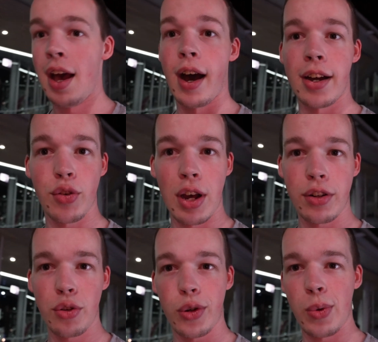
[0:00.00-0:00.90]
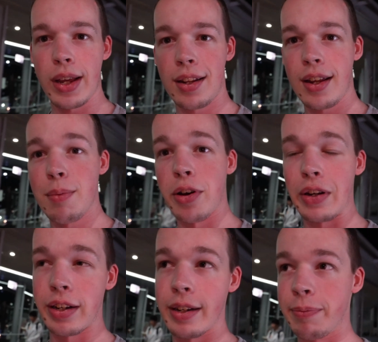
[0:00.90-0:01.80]
I try to do it weekly, but
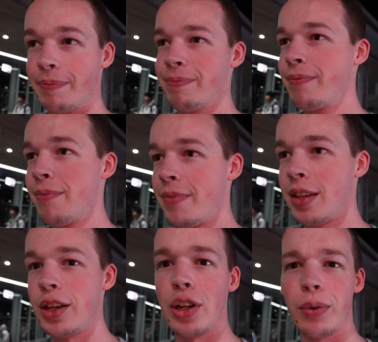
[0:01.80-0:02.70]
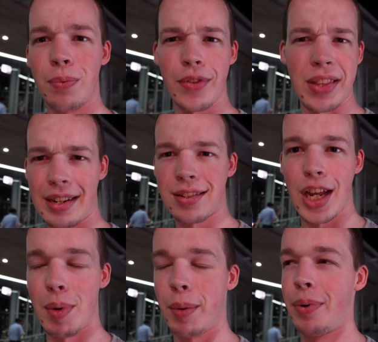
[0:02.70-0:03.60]
you know, things
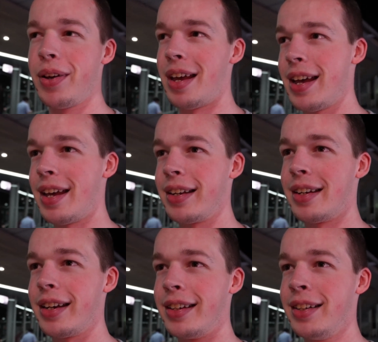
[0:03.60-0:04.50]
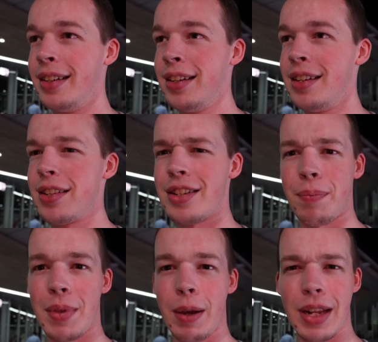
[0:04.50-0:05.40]
come up, and
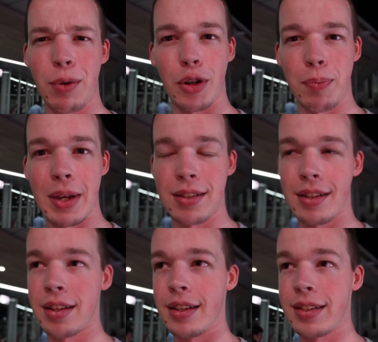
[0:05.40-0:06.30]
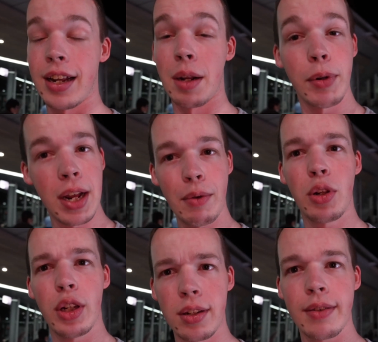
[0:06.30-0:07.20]
sometimes I won't make the deadline, but I
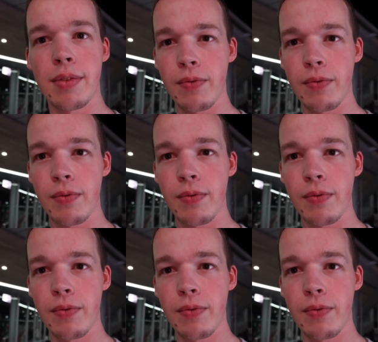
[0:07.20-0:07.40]
will